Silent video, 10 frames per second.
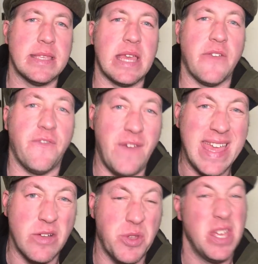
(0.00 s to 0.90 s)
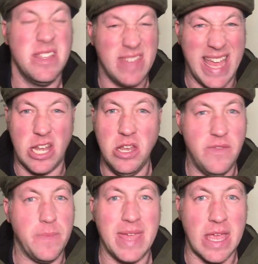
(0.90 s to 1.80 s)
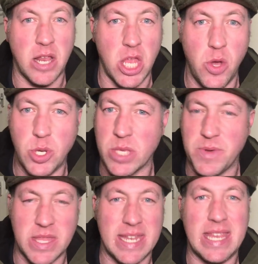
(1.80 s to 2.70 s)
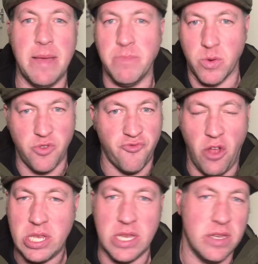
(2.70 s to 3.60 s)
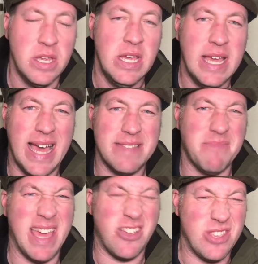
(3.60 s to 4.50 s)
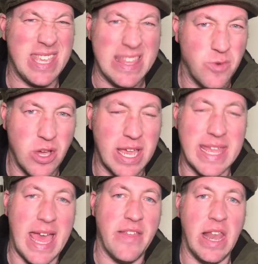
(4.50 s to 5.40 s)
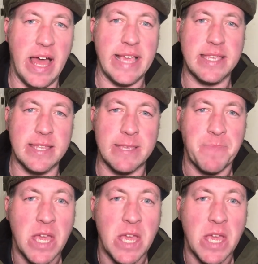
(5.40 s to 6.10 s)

They failed. They had lovely big enclosures, but the timber was rotten and I could see they weren't going to get their license.